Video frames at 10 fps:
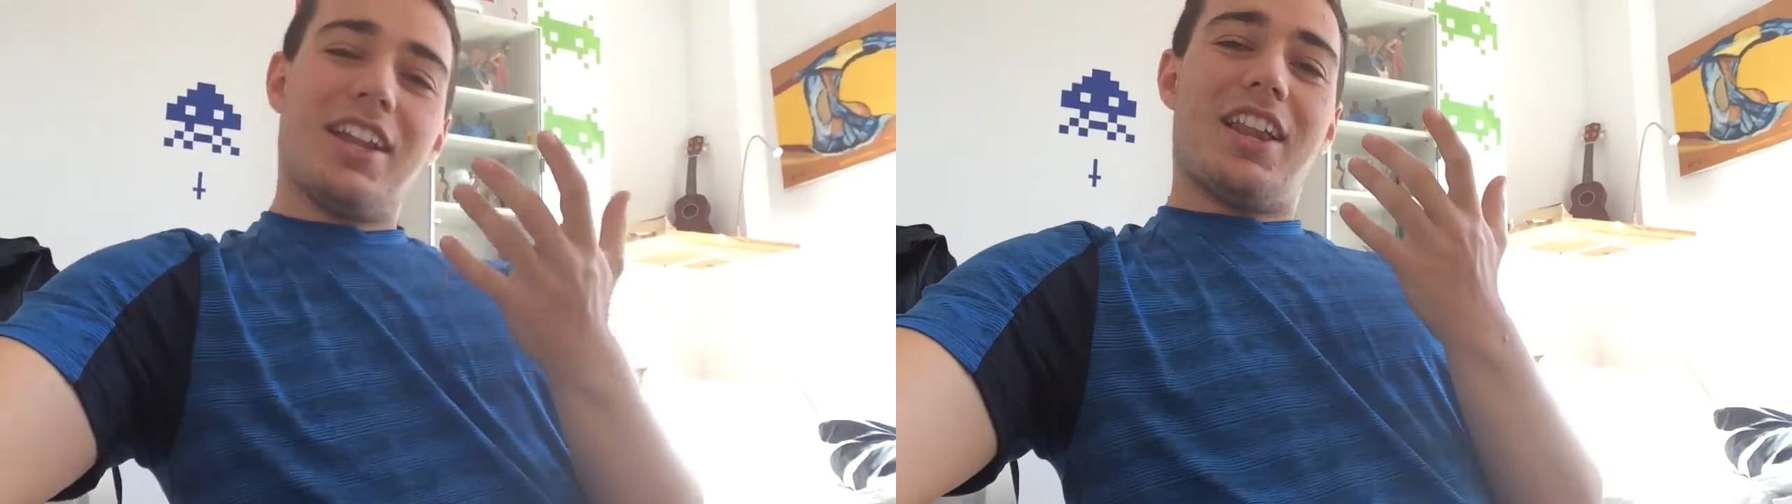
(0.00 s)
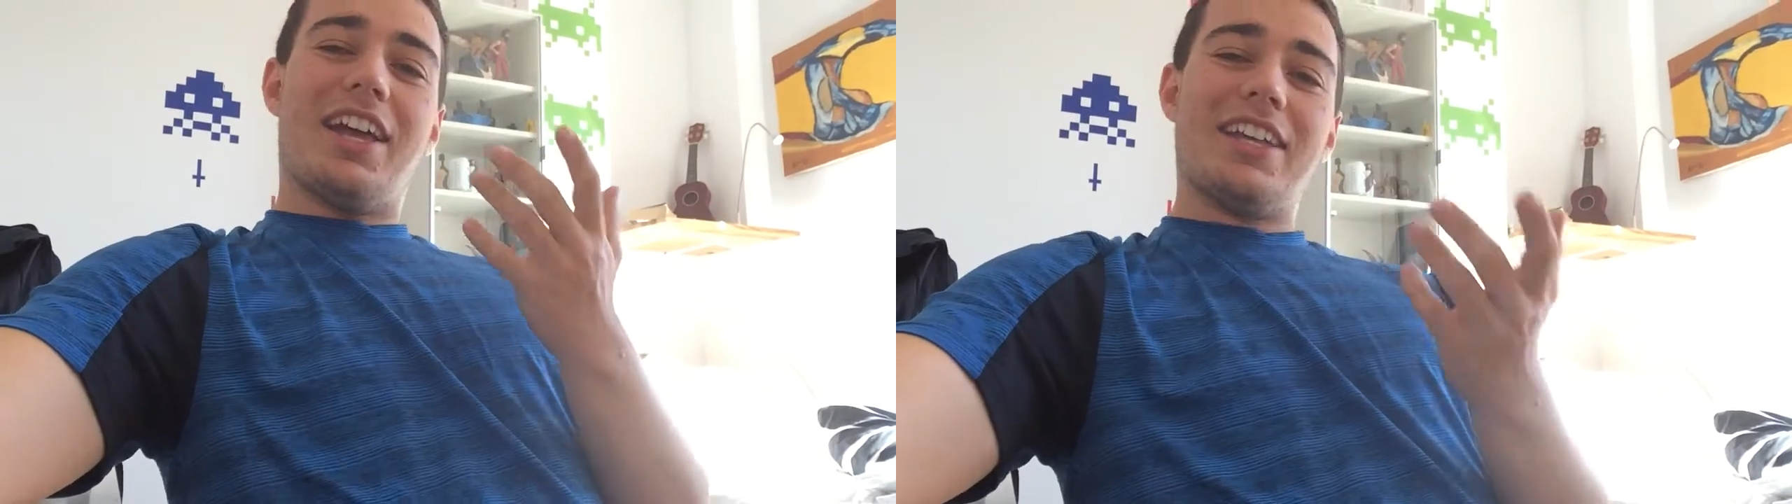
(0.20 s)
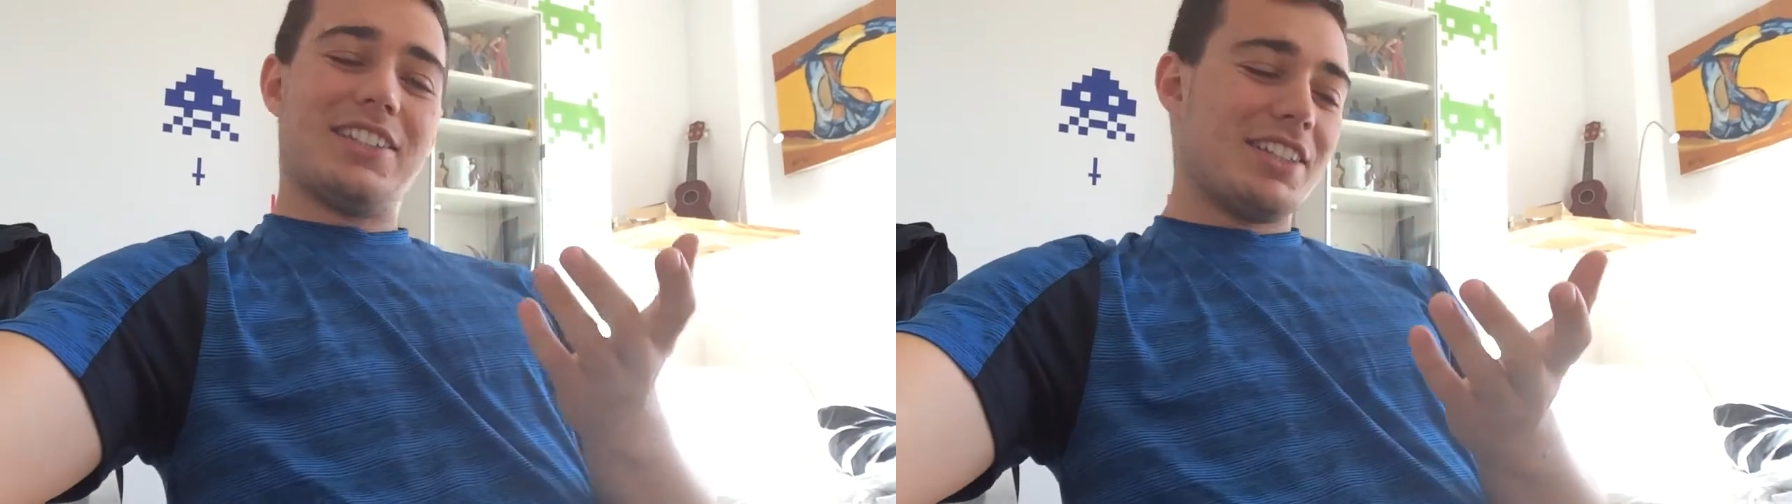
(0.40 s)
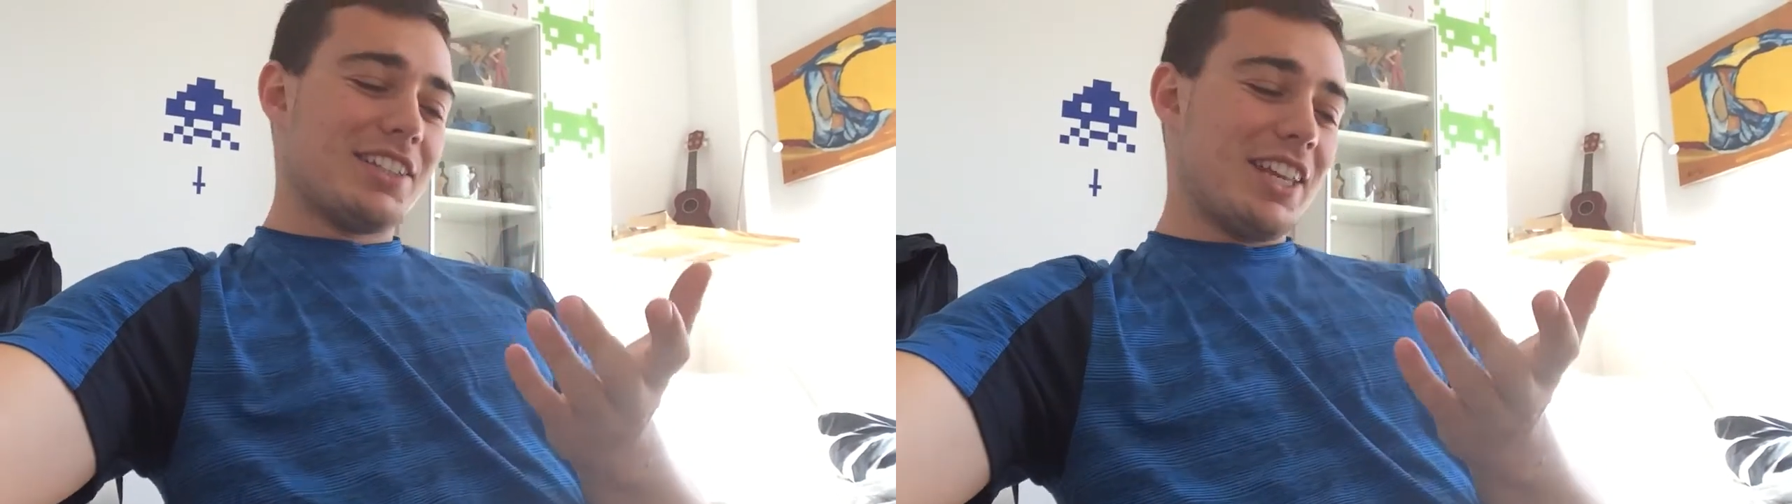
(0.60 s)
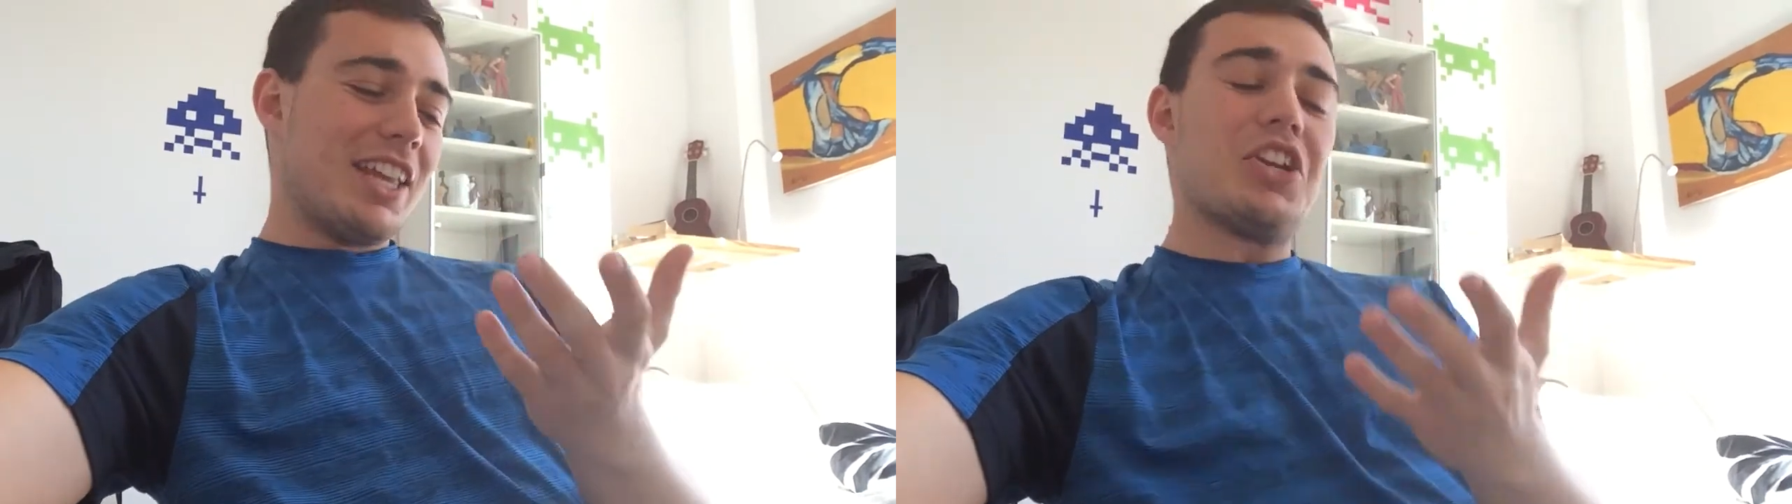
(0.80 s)
like, it's
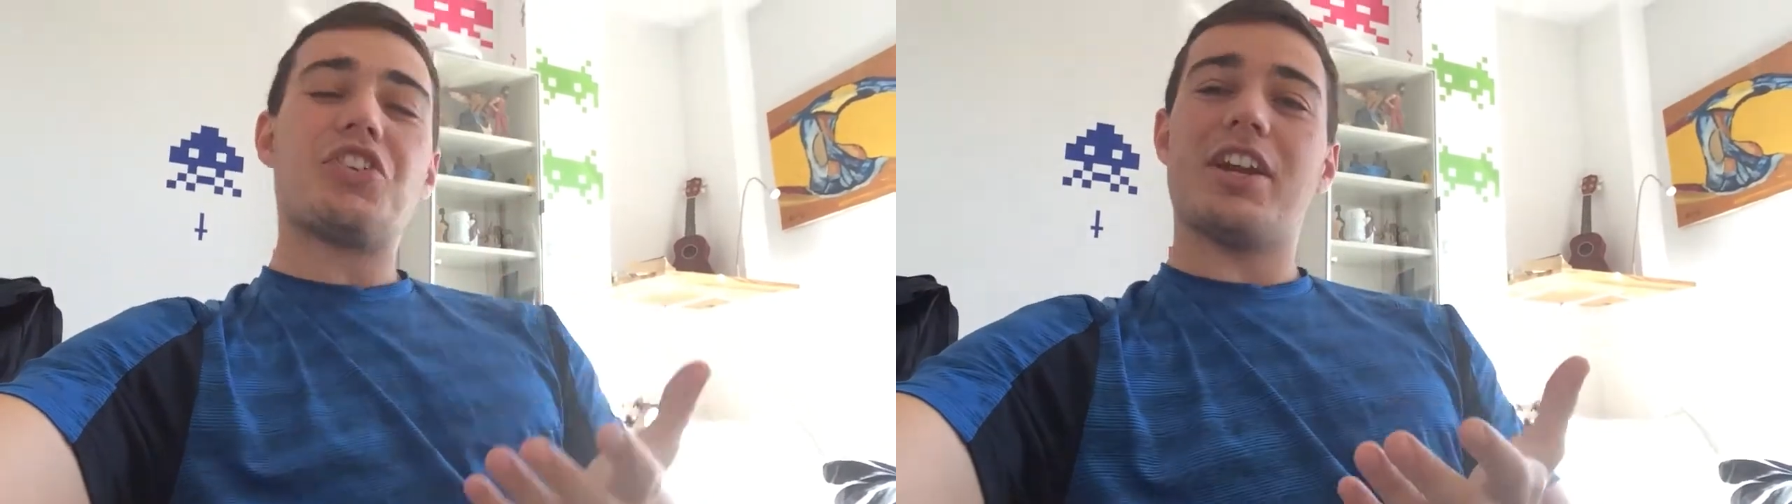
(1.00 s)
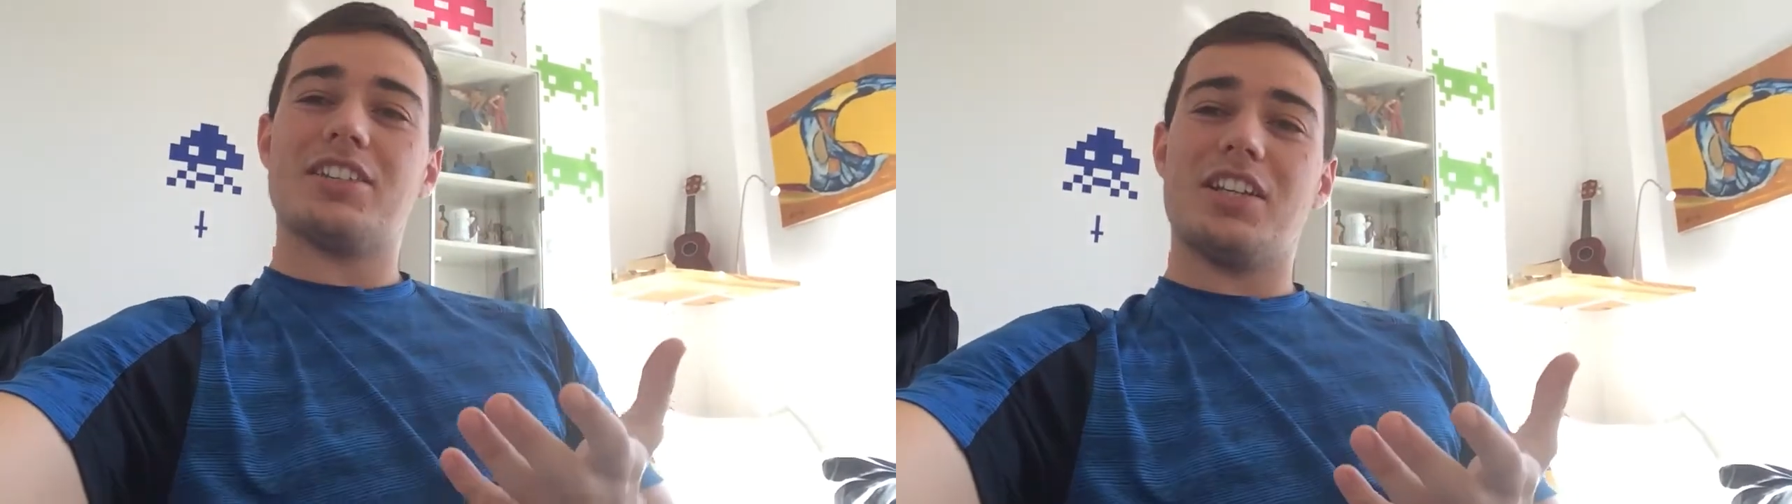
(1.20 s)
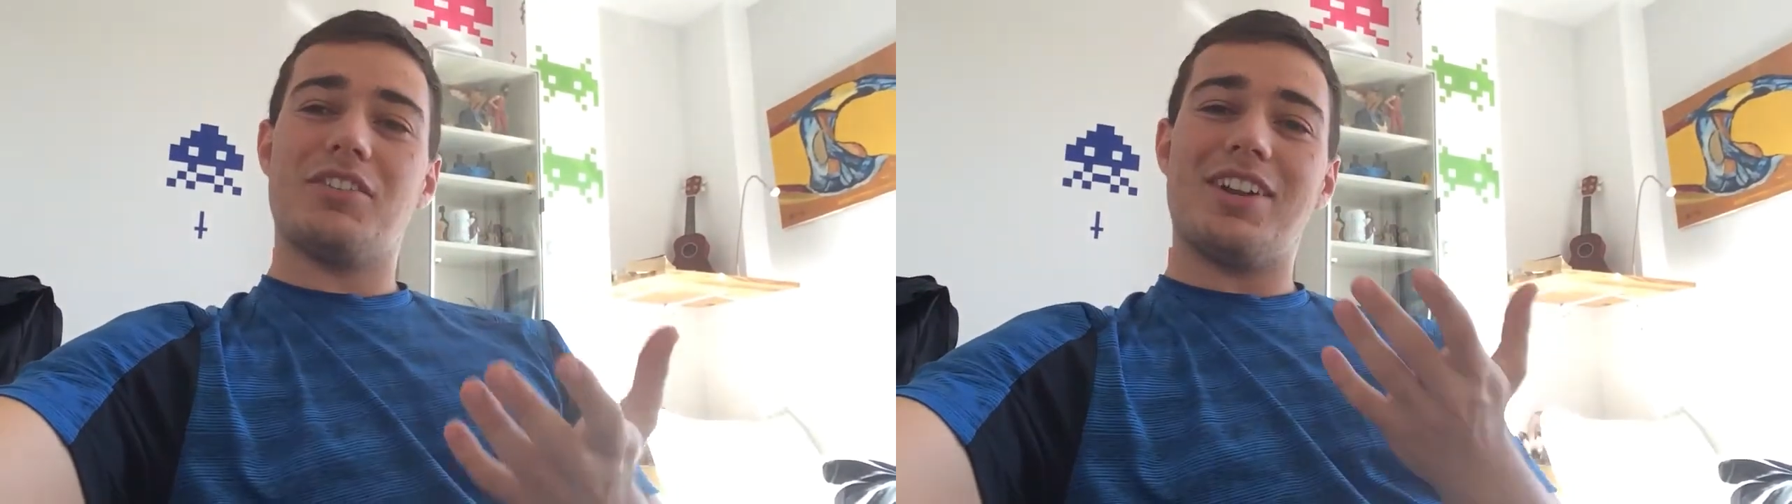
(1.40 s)
this interesting